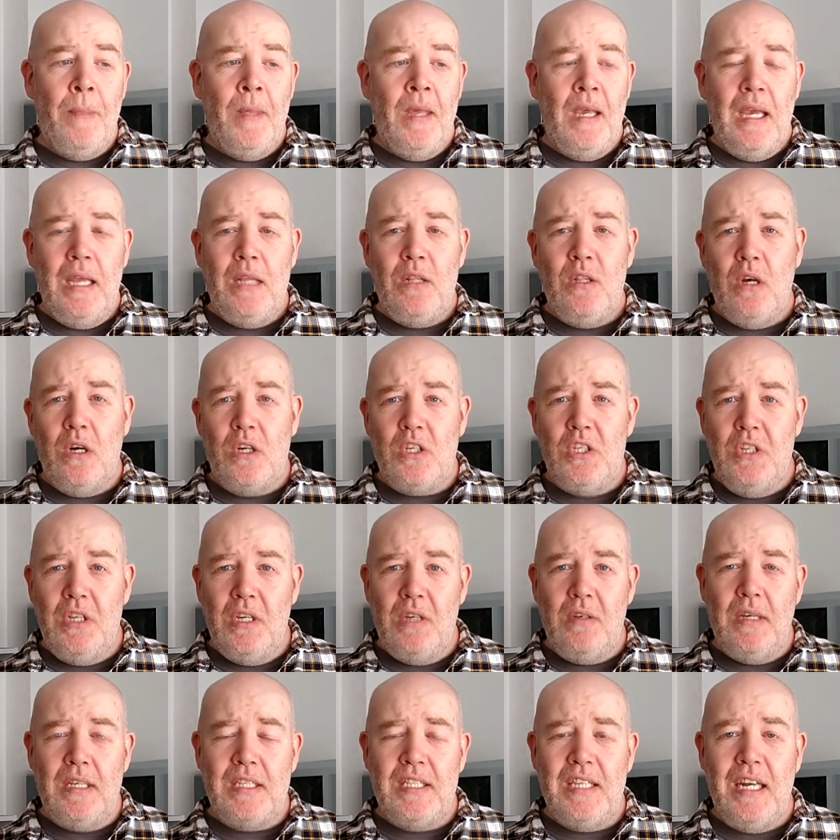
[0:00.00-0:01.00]
it knocks
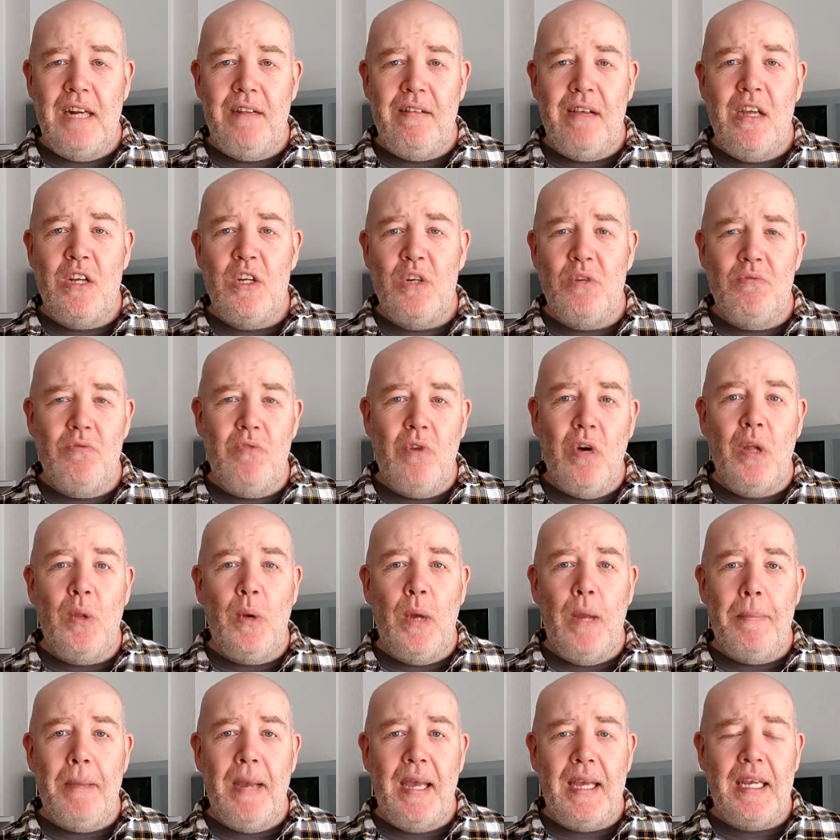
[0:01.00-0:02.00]
your acceleration right the
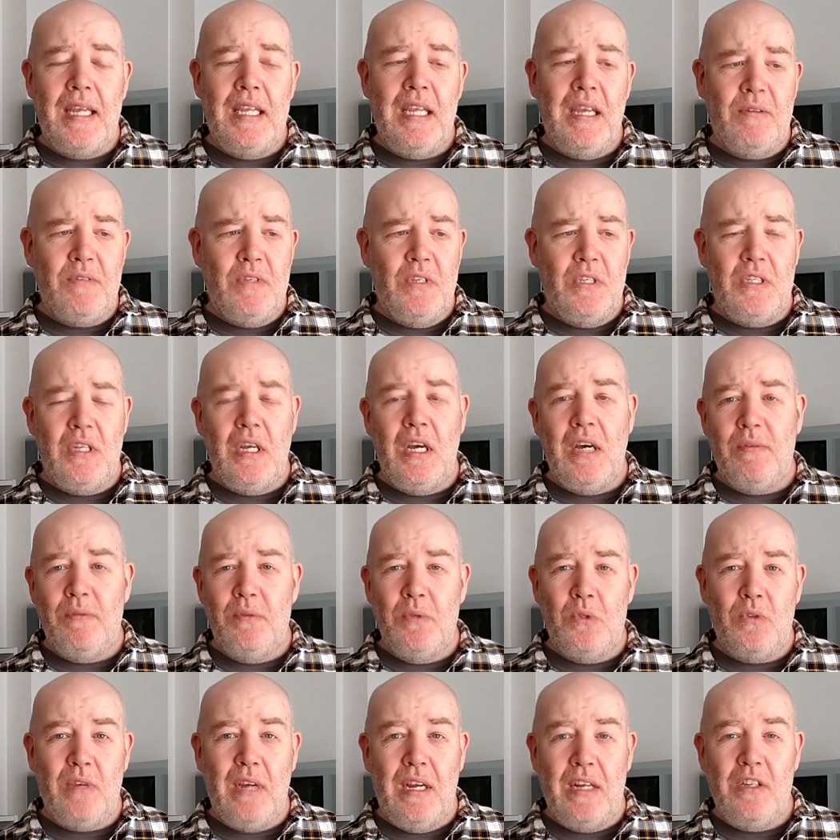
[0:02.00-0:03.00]
way back, and you have to start
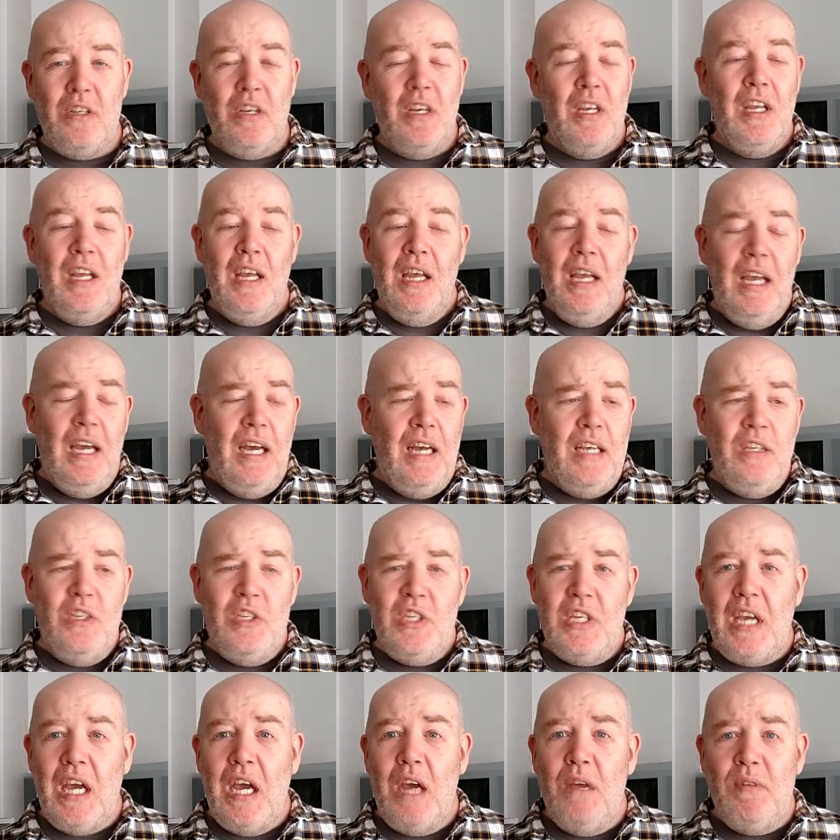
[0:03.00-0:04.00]
from scratch, and you
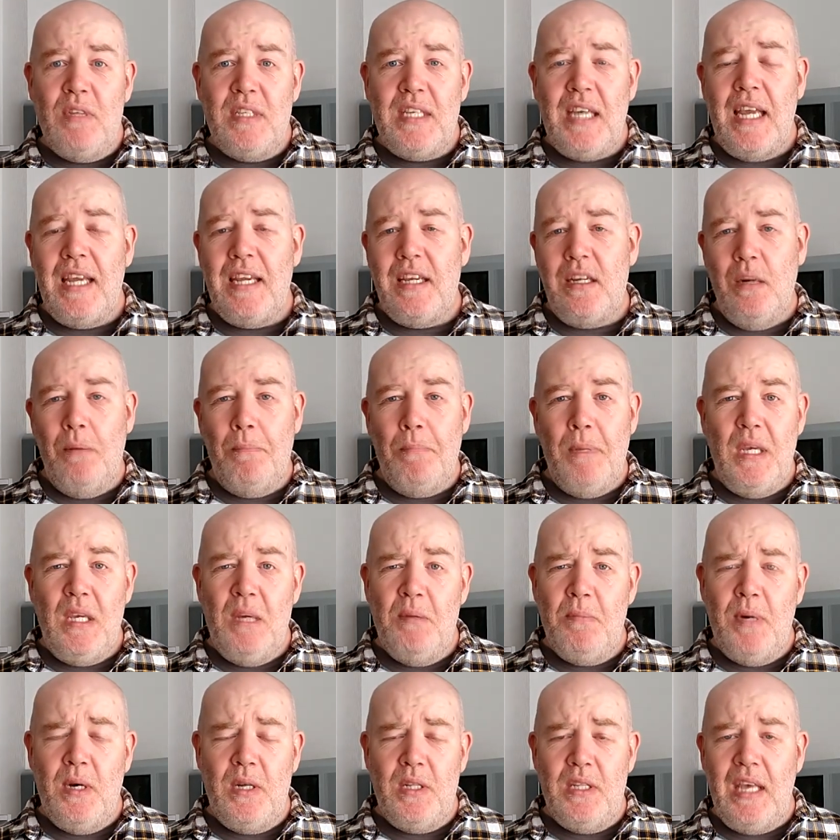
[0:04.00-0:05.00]
just get overtaken and
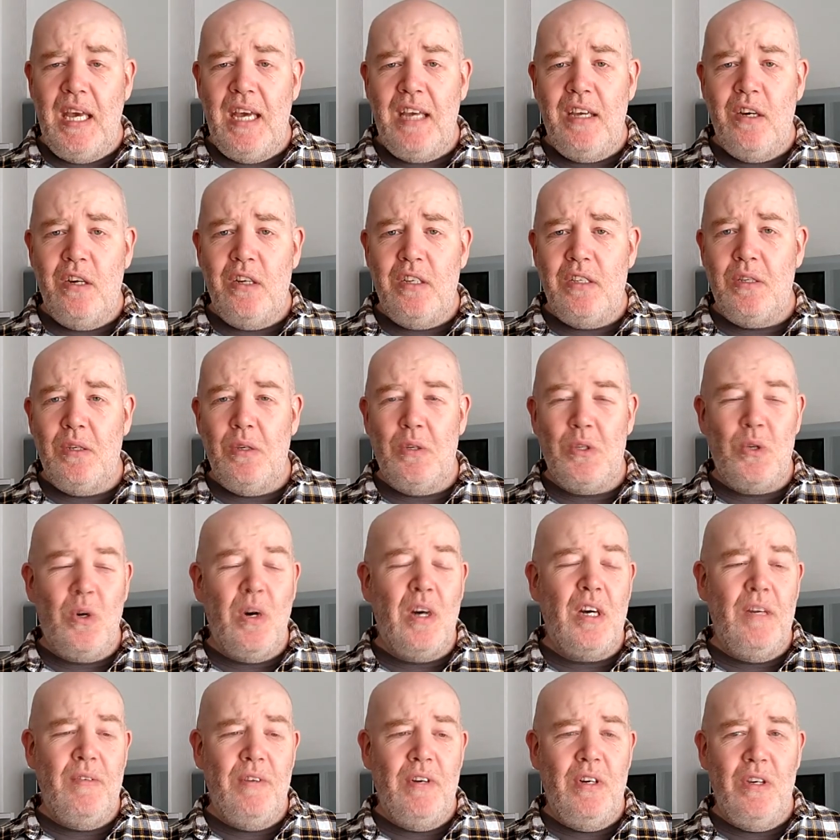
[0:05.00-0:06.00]
beaten by the AI, so it's
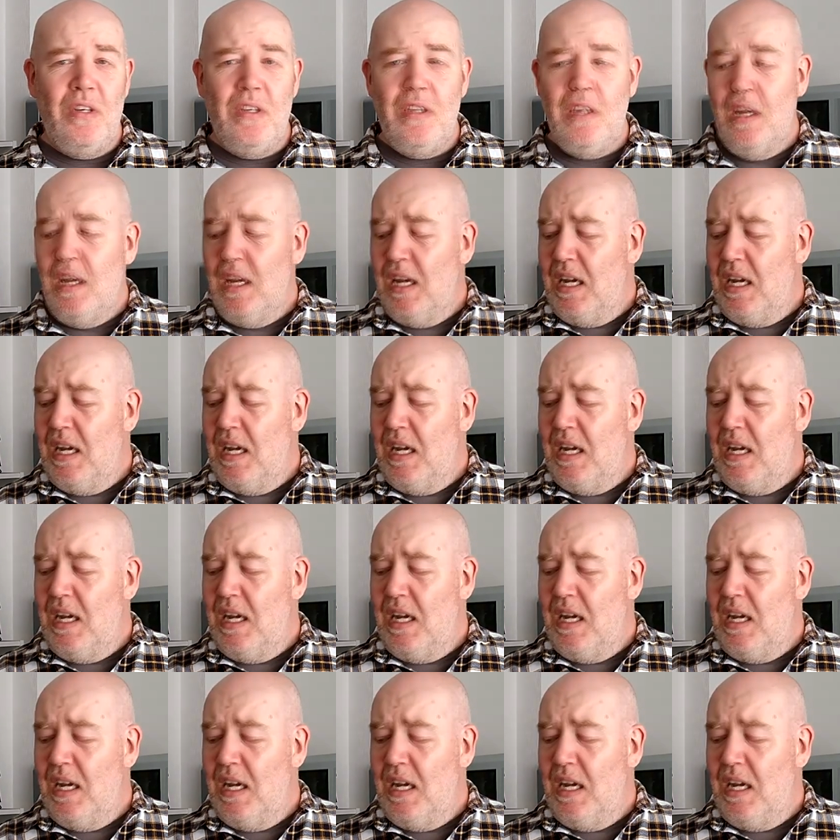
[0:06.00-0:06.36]
kind of annoying.